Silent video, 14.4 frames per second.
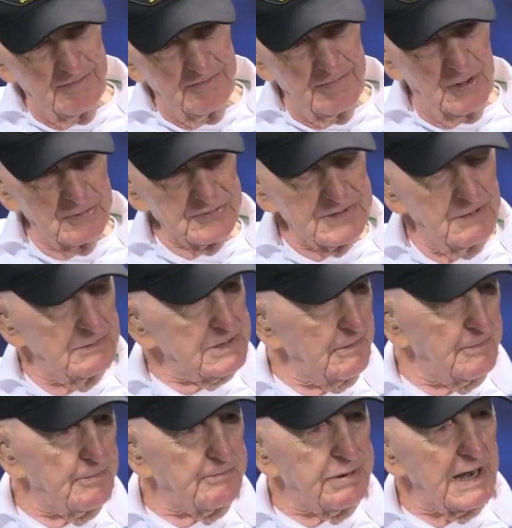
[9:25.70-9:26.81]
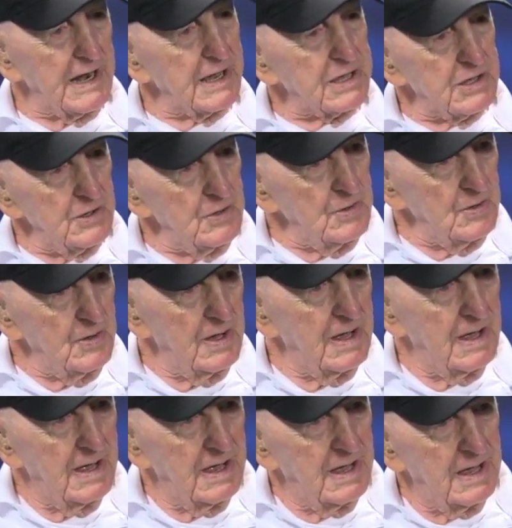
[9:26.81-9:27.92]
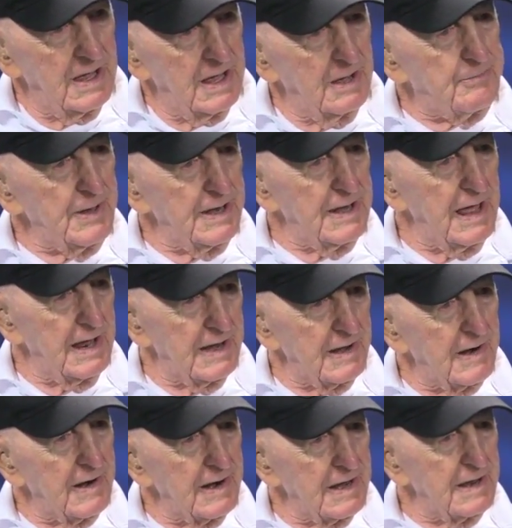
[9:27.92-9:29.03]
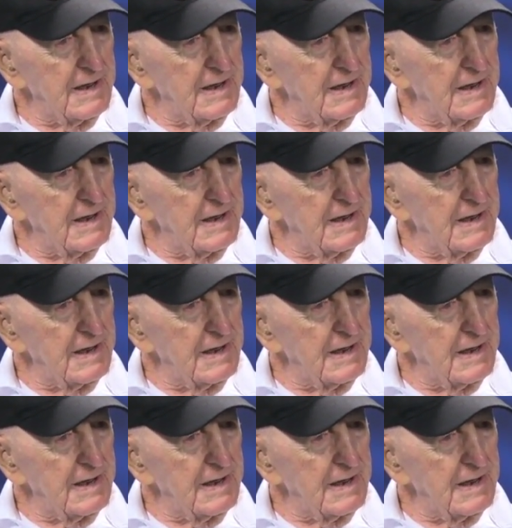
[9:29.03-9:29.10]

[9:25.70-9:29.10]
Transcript: most of it was up at Pleiku, up in that area.